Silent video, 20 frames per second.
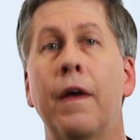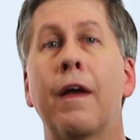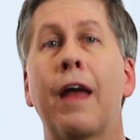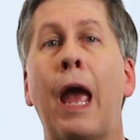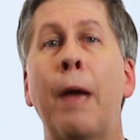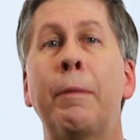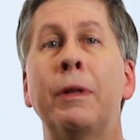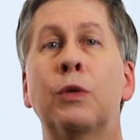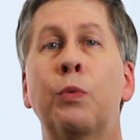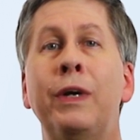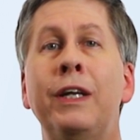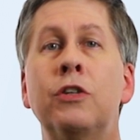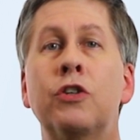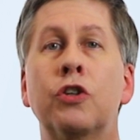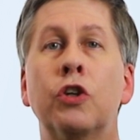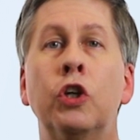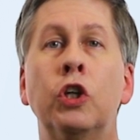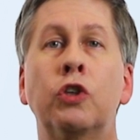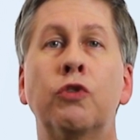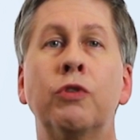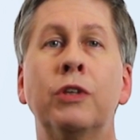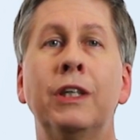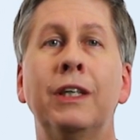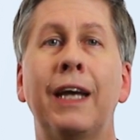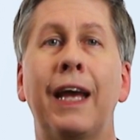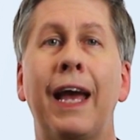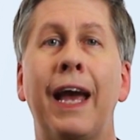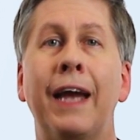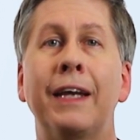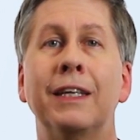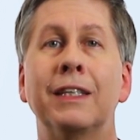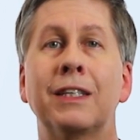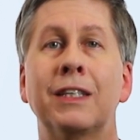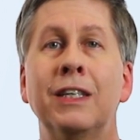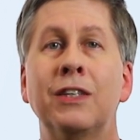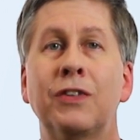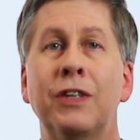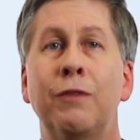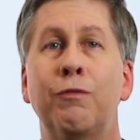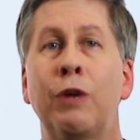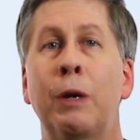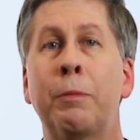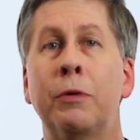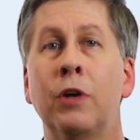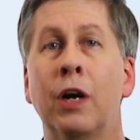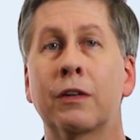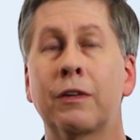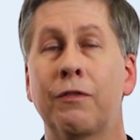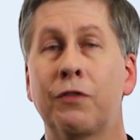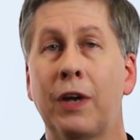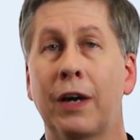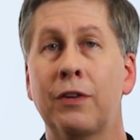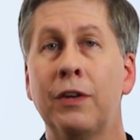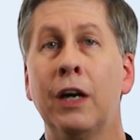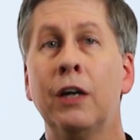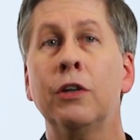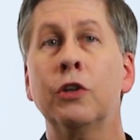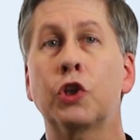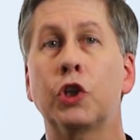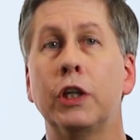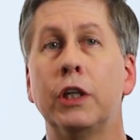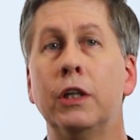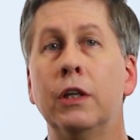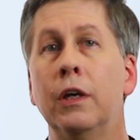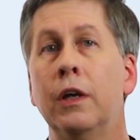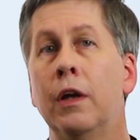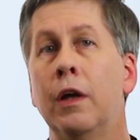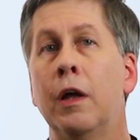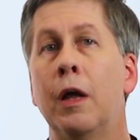and between surgery and assisted reproductive technology,